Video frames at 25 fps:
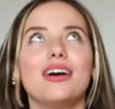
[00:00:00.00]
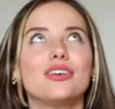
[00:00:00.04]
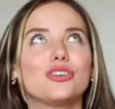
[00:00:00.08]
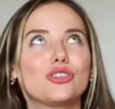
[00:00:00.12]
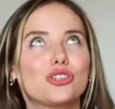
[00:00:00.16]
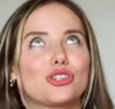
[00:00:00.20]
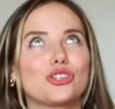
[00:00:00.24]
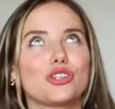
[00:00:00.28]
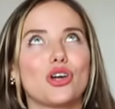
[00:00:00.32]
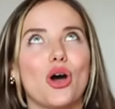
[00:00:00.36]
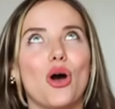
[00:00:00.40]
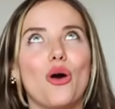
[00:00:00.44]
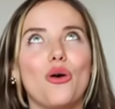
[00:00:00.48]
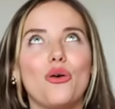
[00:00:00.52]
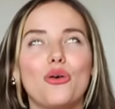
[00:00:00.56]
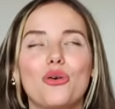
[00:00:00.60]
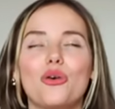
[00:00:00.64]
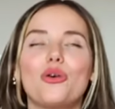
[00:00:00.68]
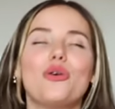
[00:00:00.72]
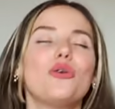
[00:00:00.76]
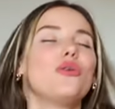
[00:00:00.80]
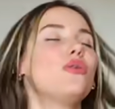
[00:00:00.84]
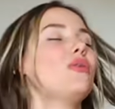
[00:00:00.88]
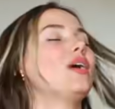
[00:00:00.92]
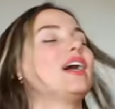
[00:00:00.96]
so
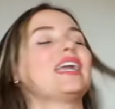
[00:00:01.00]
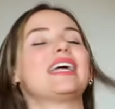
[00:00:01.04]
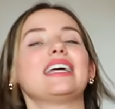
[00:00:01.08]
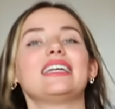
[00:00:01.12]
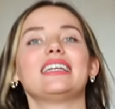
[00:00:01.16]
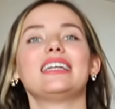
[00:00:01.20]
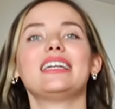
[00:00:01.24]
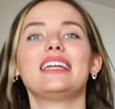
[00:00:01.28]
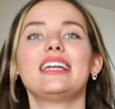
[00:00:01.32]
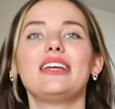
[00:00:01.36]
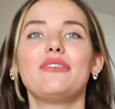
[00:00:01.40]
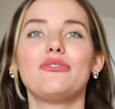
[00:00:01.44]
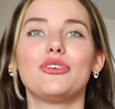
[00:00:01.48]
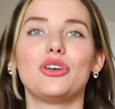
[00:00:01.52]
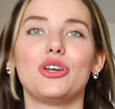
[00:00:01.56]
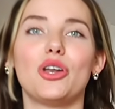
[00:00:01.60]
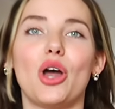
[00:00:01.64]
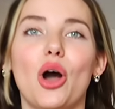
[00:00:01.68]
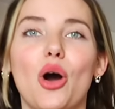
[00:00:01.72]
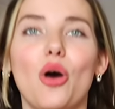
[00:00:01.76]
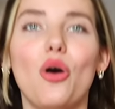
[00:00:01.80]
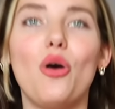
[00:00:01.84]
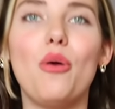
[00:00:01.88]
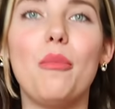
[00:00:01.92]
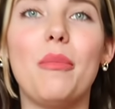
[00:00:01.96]
cool and i didn't even
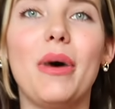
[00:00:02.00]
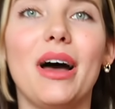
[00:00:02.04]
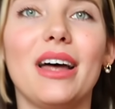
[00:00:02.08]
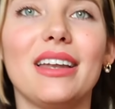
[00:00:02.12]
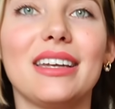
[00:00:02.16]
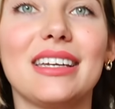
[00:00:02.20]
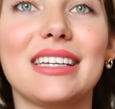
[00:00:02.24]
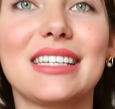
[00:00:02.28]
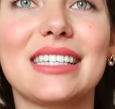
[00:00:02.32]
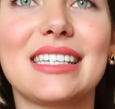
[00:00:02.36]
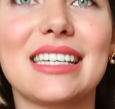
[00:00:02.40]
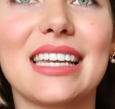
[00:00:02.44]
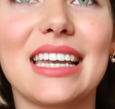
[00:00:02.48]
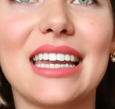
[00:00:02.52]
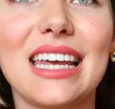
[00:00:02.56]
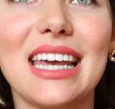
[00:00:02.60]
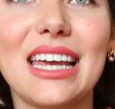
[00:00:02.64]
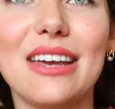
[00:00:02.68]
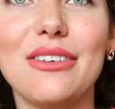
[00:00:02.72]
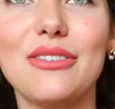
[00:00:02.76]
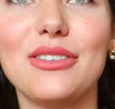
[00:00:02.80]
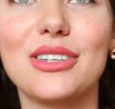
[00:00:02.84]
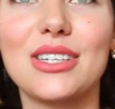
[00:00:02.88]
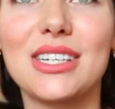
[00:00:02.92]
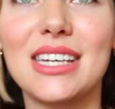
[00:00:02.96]
know but the
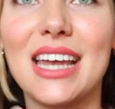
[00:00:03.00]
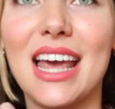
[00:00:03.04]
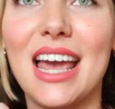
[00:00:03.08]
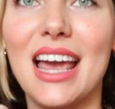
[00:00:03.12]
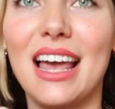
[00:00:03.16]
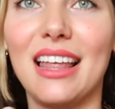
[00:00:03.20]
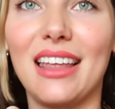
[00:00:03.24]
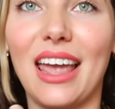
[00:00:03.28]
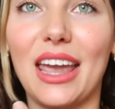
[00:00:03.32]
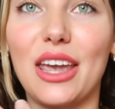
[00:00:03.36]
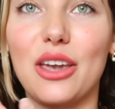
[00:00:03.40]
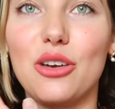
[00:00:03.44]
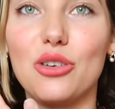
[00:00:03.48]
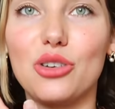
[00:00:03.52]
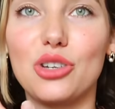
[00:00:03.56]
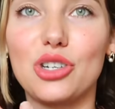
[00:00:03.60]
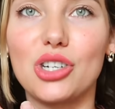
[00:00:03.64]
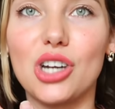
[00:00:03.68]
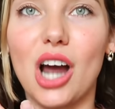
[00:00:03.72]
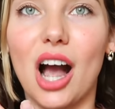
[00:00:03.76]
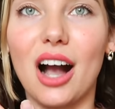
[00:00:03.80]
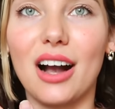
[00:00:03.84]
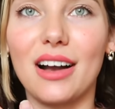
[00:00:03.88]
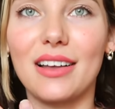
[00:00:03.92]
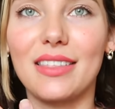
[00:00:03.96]
sleeves like you
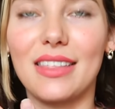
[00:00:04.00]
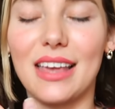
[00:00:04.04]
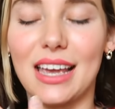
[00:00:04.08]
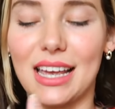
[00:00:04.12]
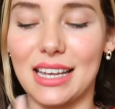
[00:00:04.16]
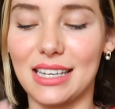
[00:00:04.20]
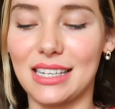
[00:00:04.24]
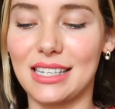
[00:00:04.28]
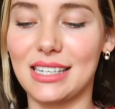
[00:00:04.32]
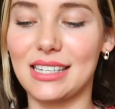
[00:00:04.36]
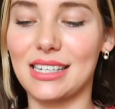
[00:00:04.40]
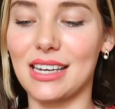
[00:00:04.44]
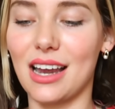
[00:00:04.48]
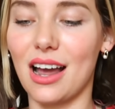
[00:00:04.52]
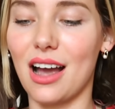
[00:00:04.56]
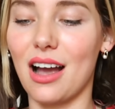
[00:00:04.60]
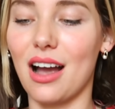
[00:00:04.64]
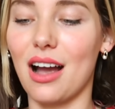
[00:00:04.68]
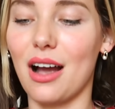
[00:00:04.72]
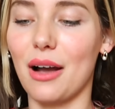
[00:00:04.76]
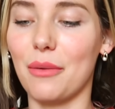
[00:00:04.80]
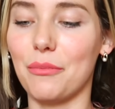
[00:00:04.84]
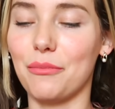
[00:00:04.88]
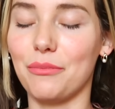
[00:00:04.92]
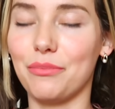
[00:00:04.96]
tuck this
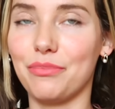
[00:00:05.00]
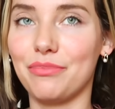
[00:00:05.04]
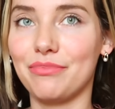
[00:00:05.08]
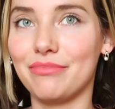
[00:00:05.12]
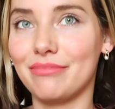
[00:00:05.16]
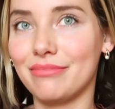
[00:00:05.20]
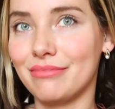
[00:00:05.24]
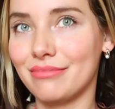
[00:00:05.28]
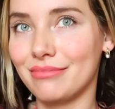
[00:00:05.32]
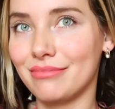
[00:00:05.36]
um